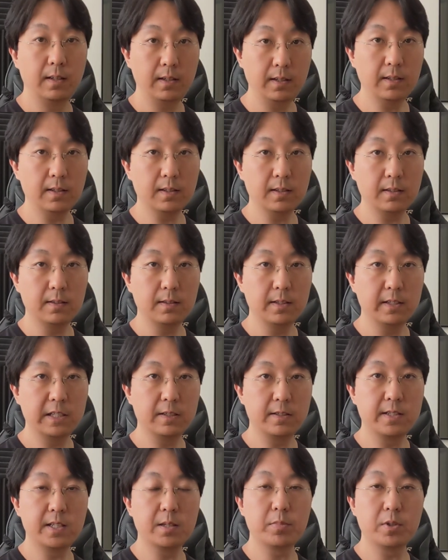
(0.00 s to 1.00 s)
Here,
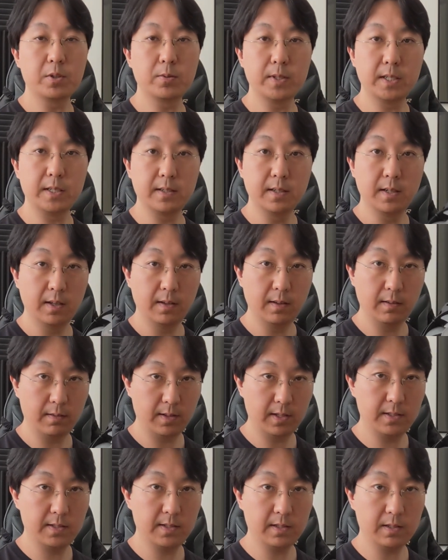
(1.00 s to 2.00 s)
it'll sit between
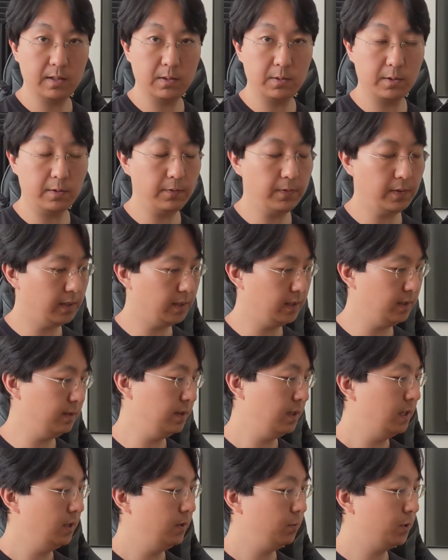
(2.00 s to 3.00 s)
this included fan,
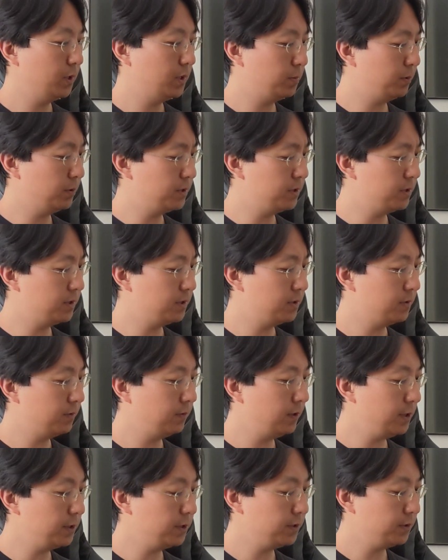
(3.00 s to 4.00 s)
which pushes
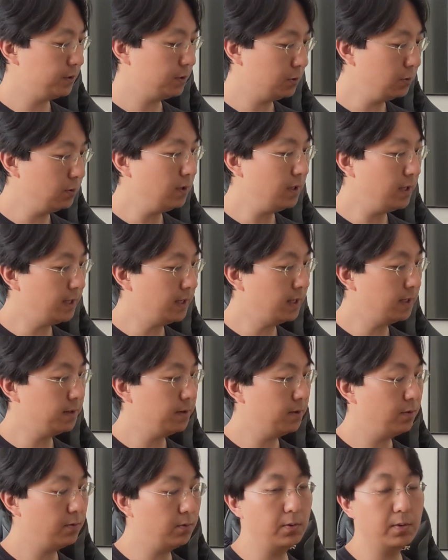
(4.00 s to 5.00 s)
fresh, cool air
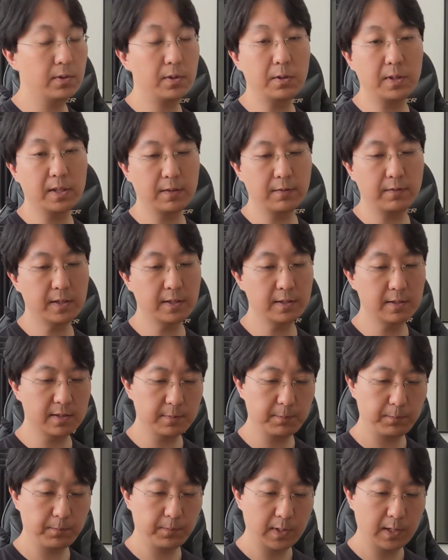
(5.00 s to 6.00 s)
through the cooling fins,
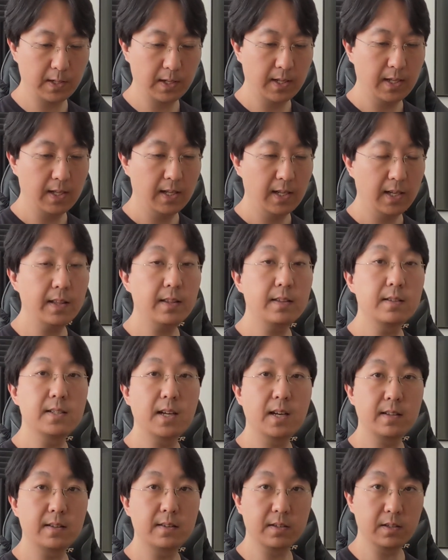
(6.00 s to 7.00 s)
and this
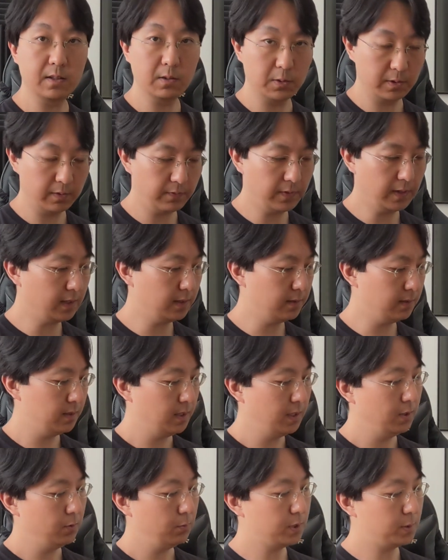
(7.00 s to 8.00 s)
other included fan,
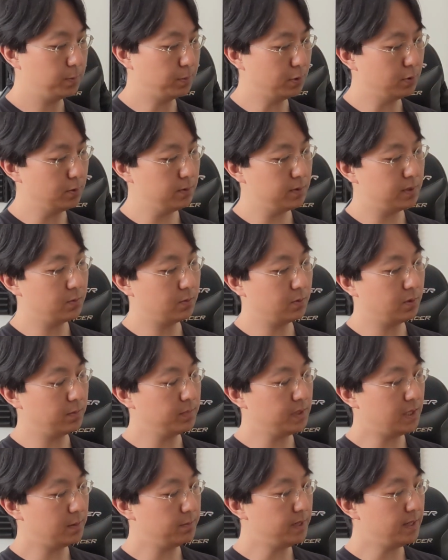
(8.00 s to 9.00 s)
which pulls the
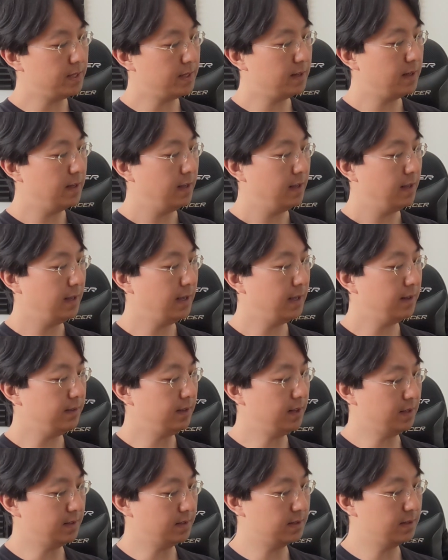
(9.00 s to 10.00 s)
warmed up air out
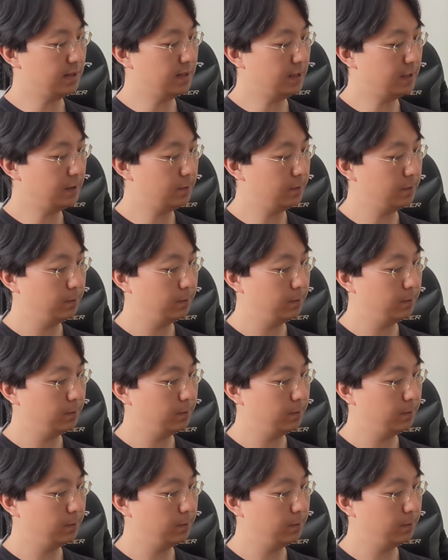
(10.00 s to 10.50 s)
the other side.